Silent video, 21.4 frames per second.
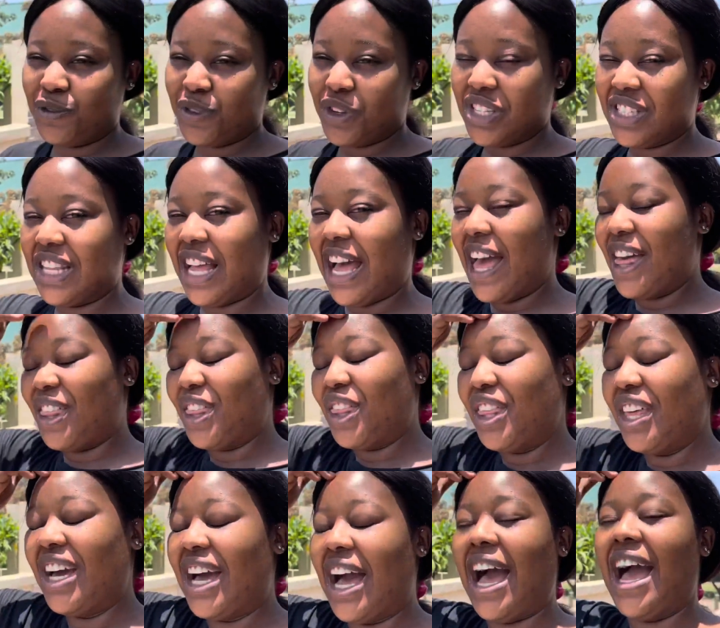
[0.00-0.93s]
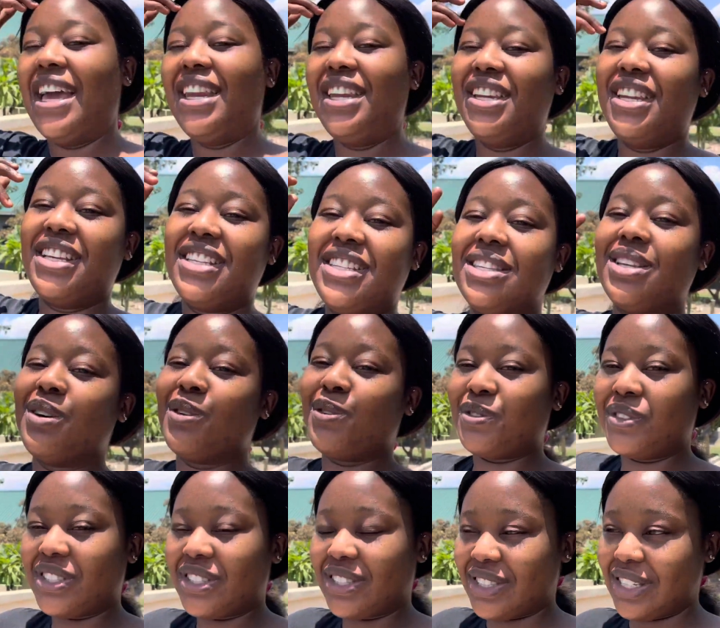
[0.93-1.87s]
first, I think I need a
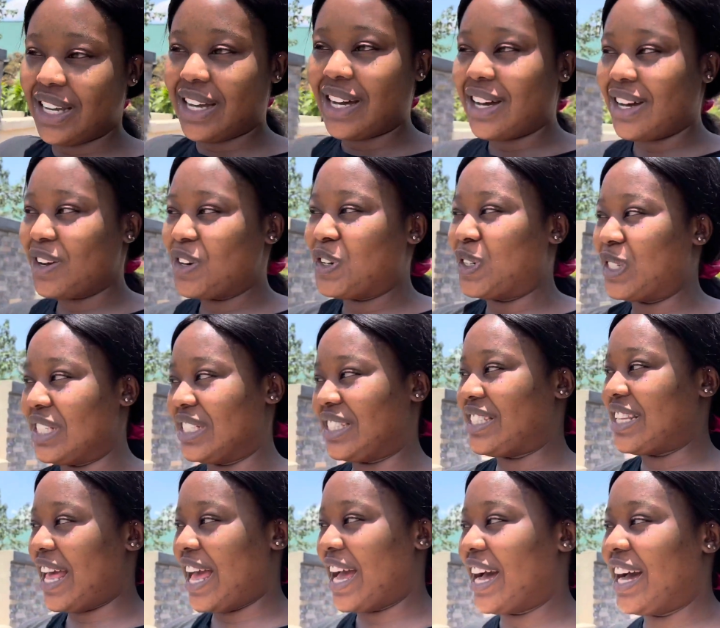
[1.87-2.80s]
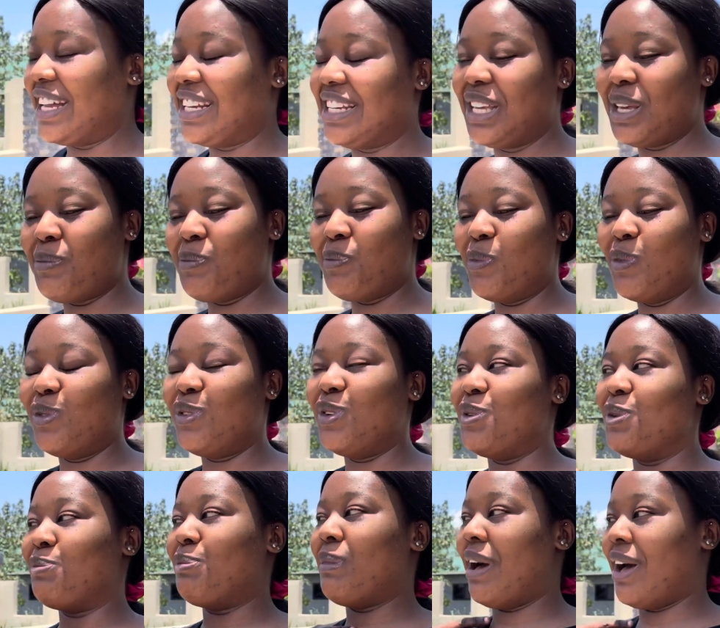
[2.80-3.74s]
selfie stick because I can't keep moving
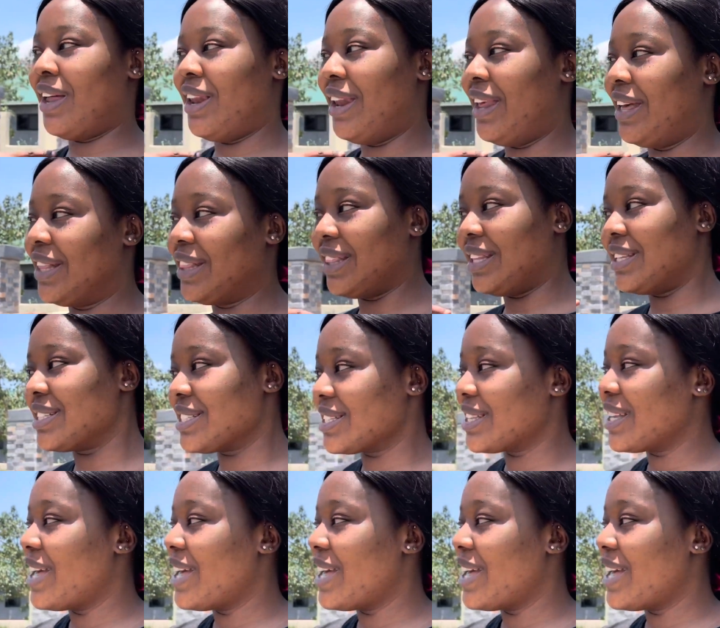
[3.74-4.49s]
with my hand like this.